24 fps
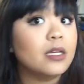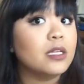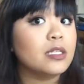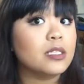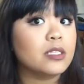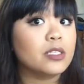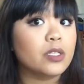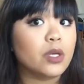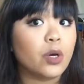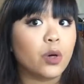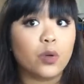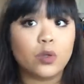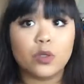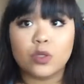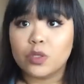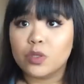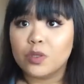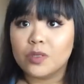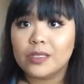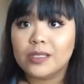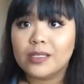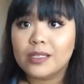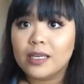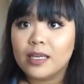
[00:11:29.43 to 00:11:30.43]
So do
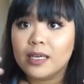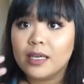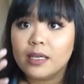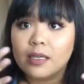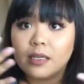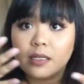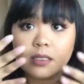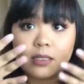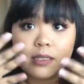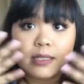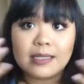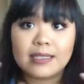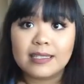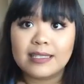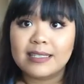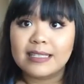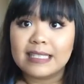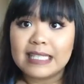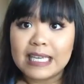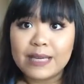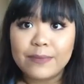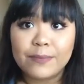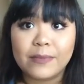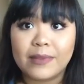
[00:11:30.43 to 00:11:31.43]
you see? It's
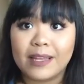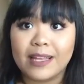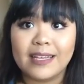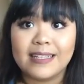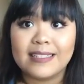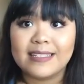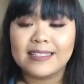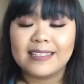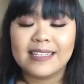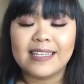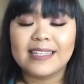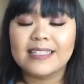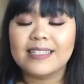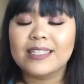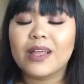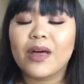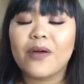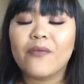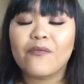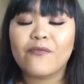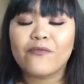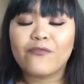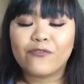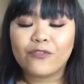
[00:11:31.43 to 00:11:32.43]
seamless. It's
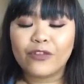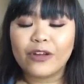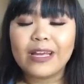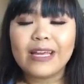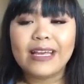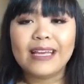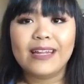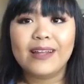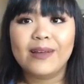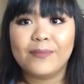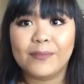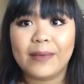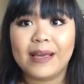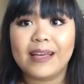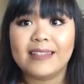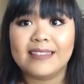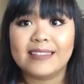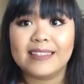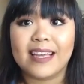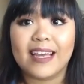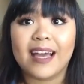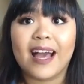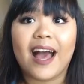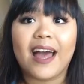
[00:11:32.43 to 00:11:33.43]
freaking
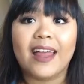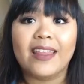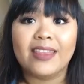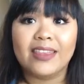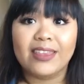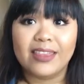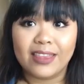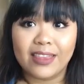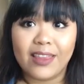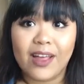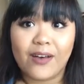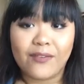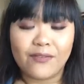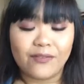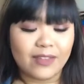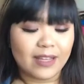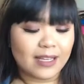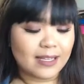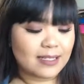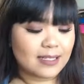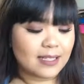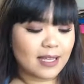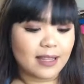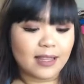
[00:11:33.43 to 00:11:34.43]
amazing. I love
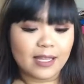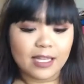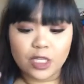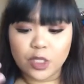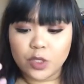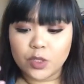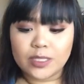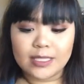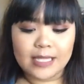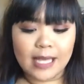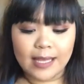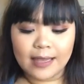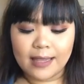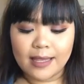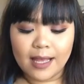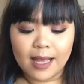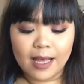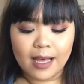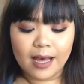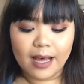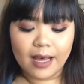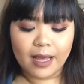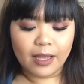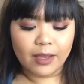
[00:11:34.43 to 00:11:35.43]
this. And then you set the
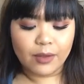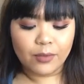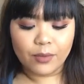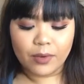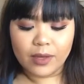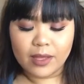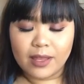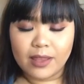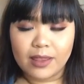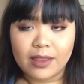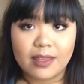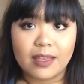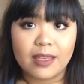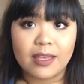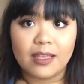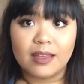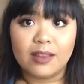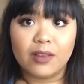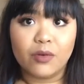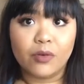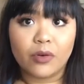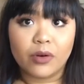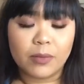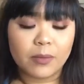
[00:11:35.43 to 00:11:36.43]
eye with the
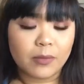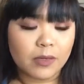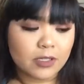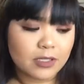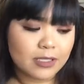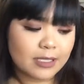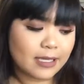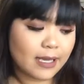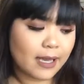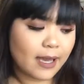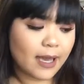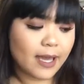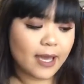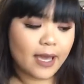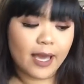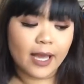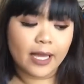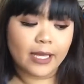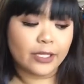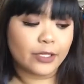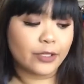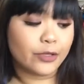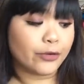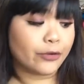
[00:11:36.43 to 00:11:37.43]
Laura Mercier
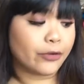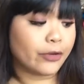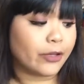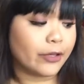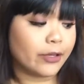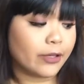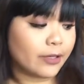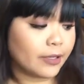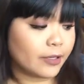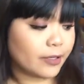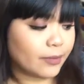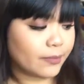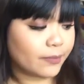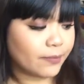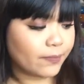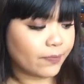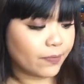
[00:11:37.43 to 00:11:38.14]
and you're good.